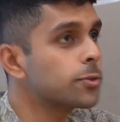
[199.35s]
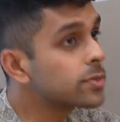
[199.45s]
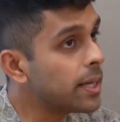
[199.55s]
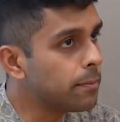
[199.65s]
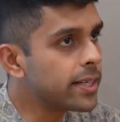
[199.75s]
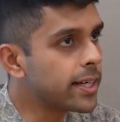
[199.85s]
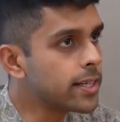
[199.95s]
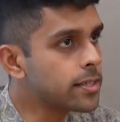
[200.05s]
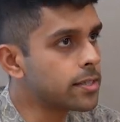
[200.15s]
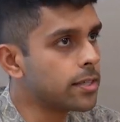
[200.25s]
To
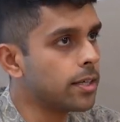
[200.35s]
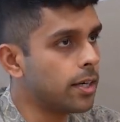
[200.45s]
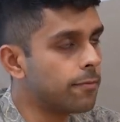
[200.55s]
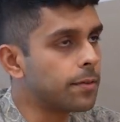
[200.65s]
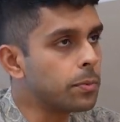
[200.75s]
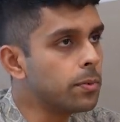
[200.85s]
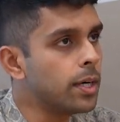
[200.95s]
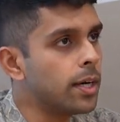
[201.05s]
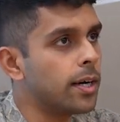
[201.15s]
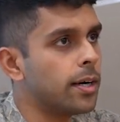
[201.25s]
summarize a
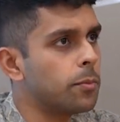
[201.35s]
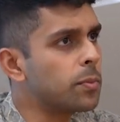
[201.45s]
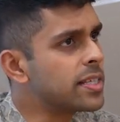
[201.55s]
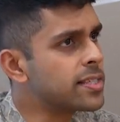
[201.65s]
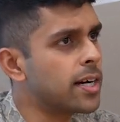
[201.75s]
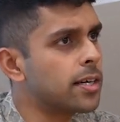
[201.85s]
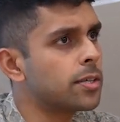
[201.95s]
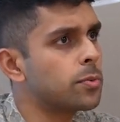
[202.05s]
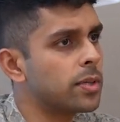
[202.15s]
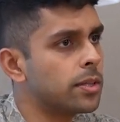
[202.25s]
few, we
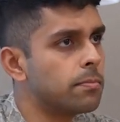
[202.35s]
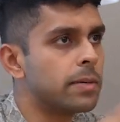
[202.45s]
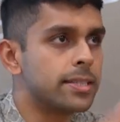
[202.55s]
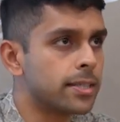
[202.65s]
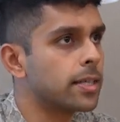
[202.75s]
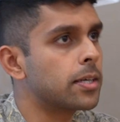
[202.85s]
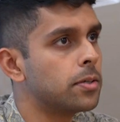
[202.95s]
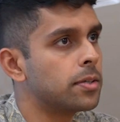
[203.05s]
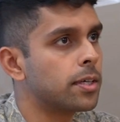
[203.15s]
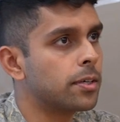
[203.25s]
started with the basic
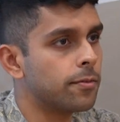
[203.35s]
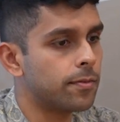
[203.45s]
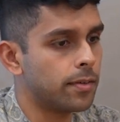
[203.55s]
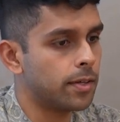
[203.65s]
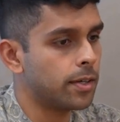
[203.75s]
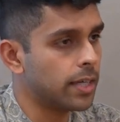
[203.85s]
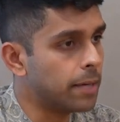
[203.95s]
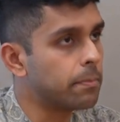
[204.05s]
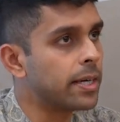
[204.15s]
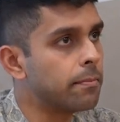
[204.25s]
learning of
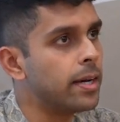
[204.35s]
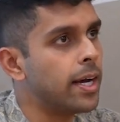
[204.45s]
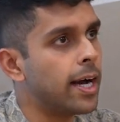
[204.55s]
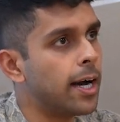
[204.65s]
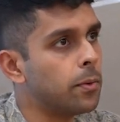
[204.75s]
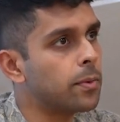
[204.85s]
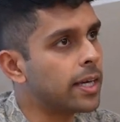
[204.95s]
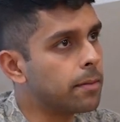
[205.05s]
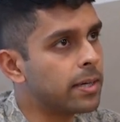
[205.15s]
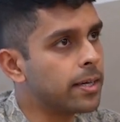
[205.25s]
ABM, how
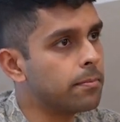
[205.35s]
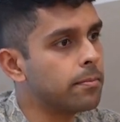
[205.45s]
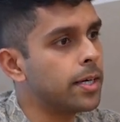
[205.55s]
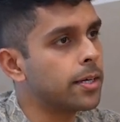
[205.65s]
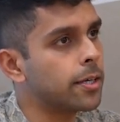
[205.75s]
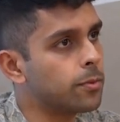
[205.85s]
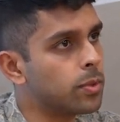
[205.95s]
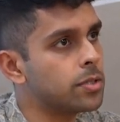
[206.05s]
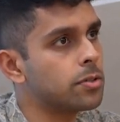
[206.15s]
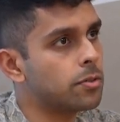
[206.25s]
ABM
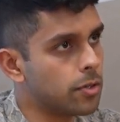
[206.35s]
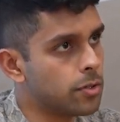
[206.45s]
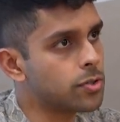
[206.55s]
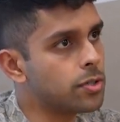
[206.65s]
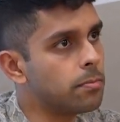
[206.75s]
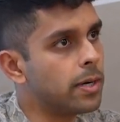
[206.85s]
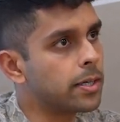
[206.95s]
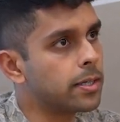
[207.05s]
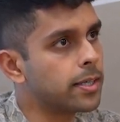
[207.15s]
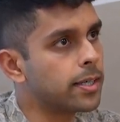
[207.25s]
converts the traditional
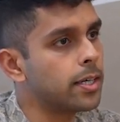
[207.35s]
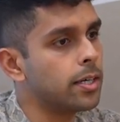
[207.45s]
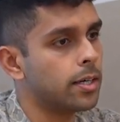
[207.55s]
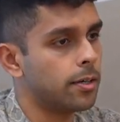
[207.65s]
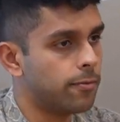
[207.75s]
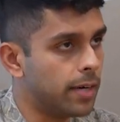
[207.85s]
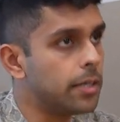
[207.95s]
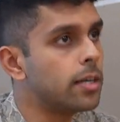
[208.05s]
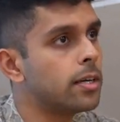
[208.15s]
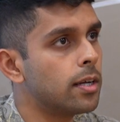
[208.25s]
marketing
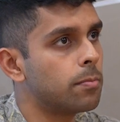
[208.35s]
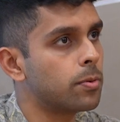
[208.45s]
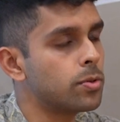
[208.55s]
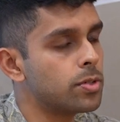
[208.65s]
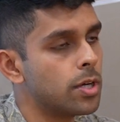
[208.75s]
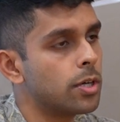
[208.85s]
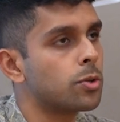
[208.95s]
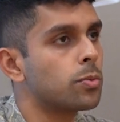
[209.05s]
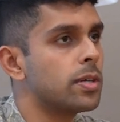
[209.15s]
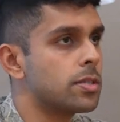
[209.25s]
funnel approach
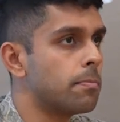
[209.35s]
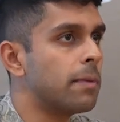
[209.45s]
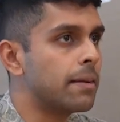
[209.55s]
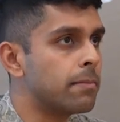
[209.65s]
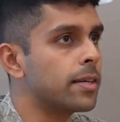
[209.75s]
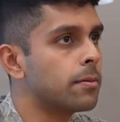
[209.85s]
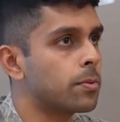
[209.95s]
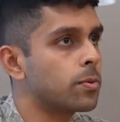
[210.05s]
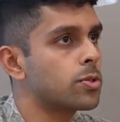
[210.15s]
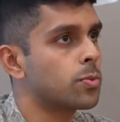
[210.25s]
towards a pipeline
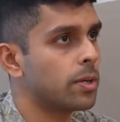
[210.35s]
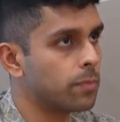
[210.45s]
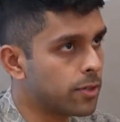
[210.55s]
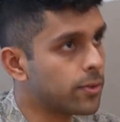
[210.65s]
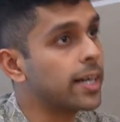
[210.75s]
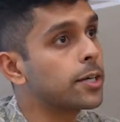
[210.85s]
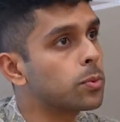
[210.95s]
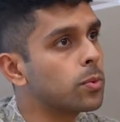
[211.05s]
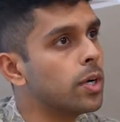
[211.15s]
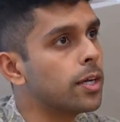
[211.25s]
approach where we try
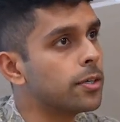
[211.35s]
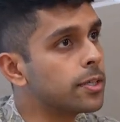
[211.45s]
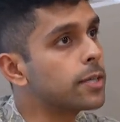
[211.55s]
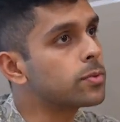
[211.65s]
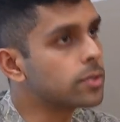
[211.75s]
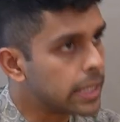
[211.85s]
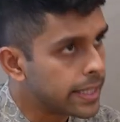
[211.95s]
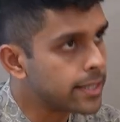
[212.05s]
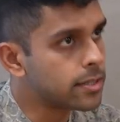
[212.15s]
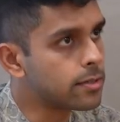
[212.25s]
to reduce the
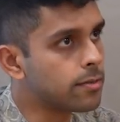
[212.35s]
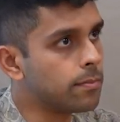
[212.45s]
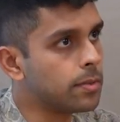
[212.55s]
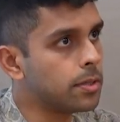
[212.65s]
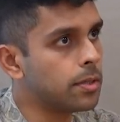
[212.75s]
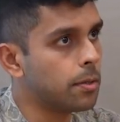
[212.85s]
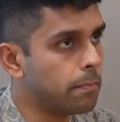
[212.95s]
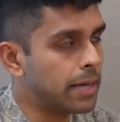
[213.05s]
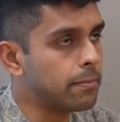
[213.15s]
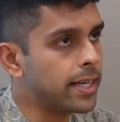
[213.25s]
leakages from the
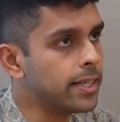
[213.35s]
pipeline.